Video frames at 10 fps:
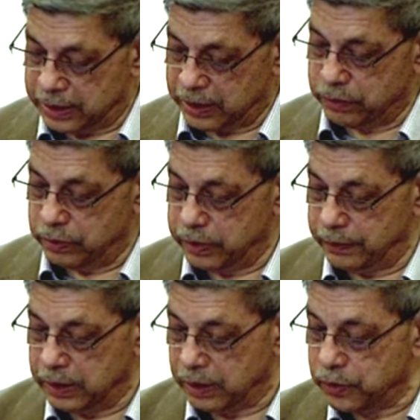and I quote
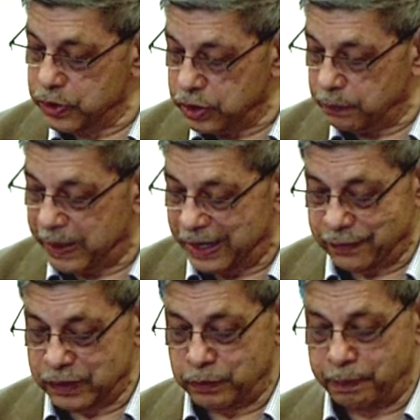him, the Christian
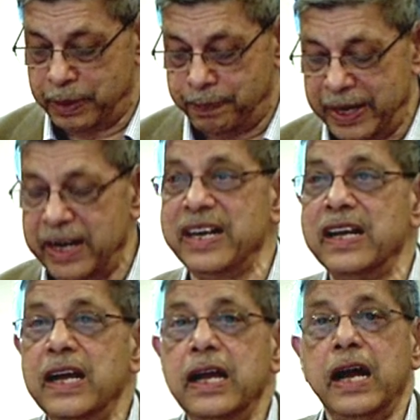powers were preparing
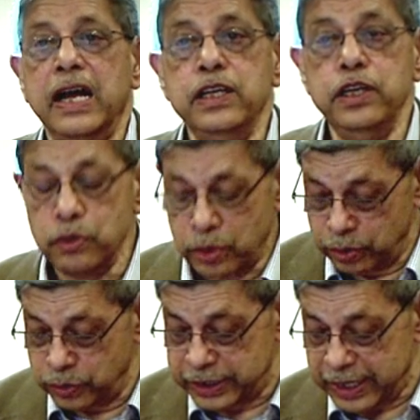a new
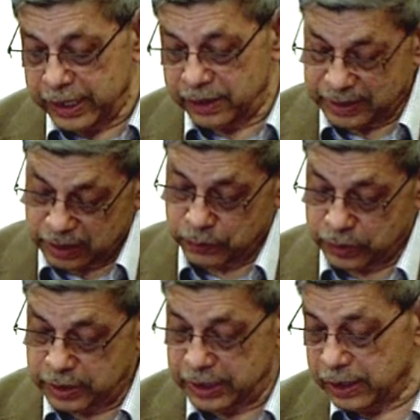crusade, that's what
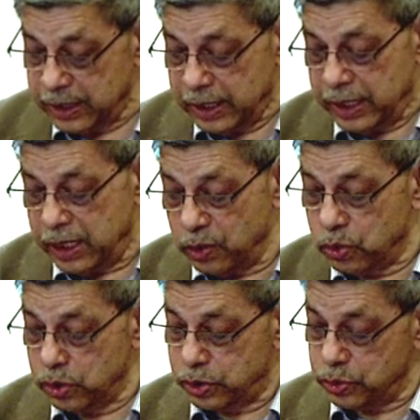he said, in
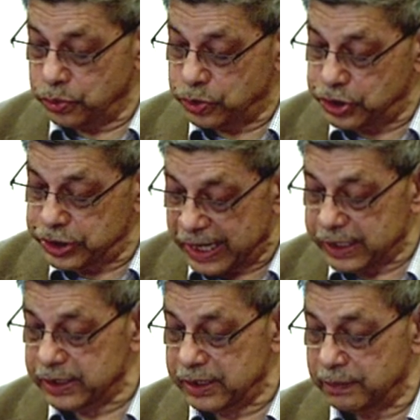order to
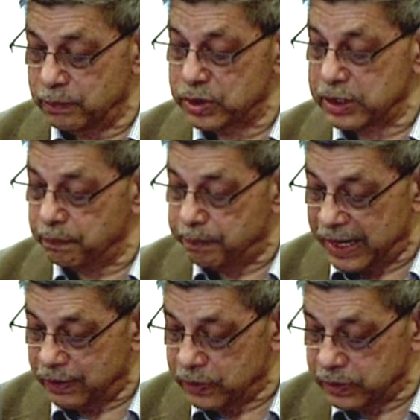shatter the Muslim
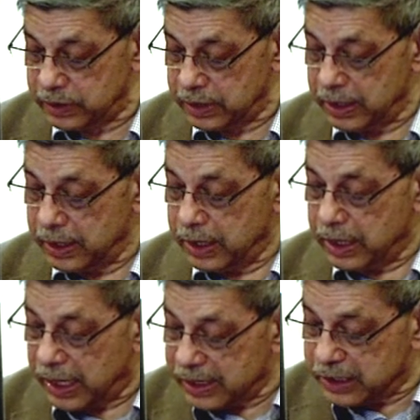powers
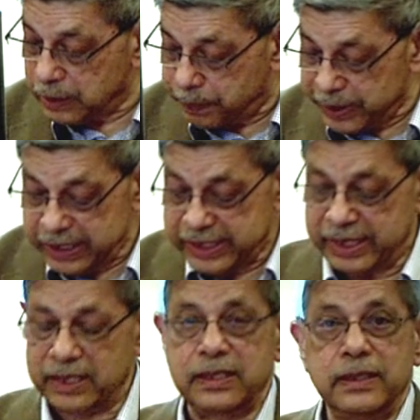under the
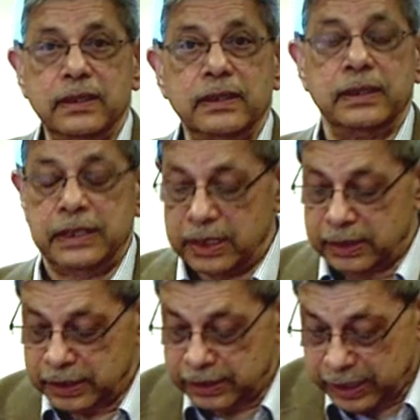pretext
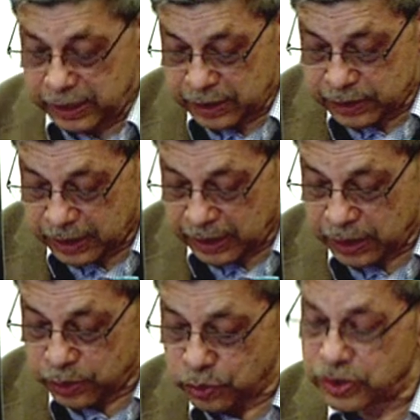that they
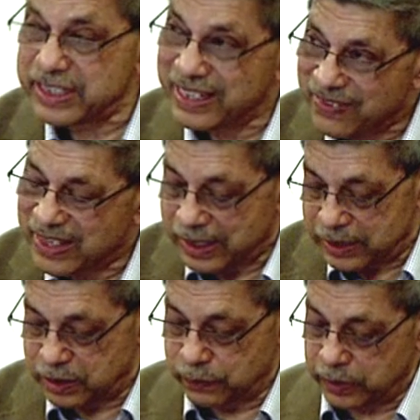desired to
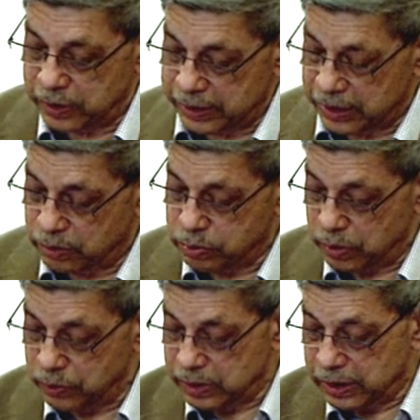civilize the world,
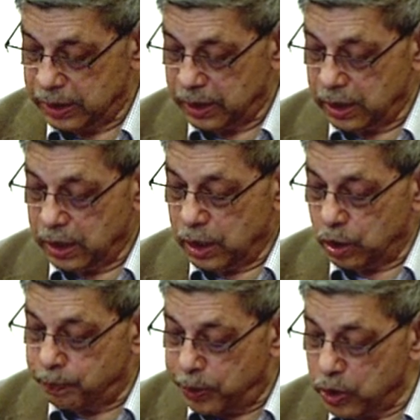unquote.
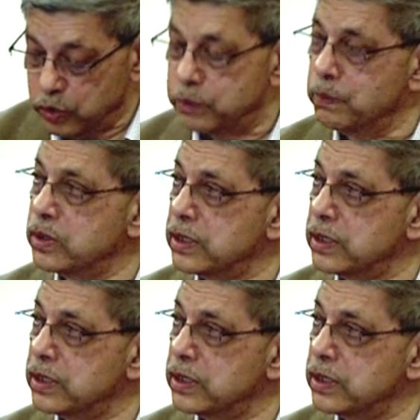Opposed